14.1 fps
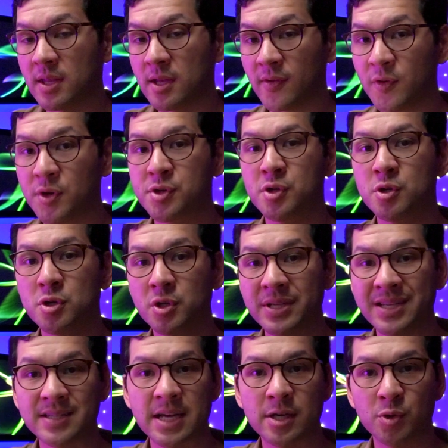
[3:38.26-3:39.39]
the official
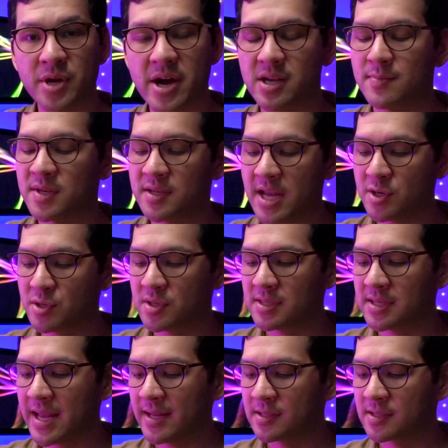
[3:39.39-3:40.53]
Nintendo documentation
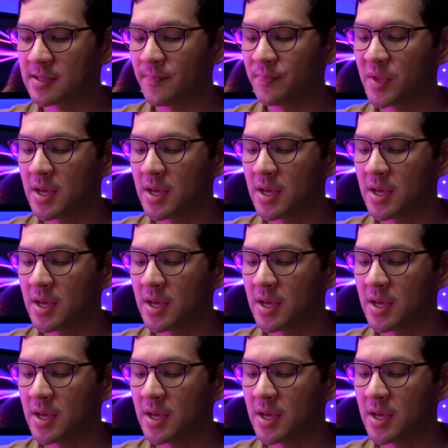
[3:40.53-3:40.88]
states.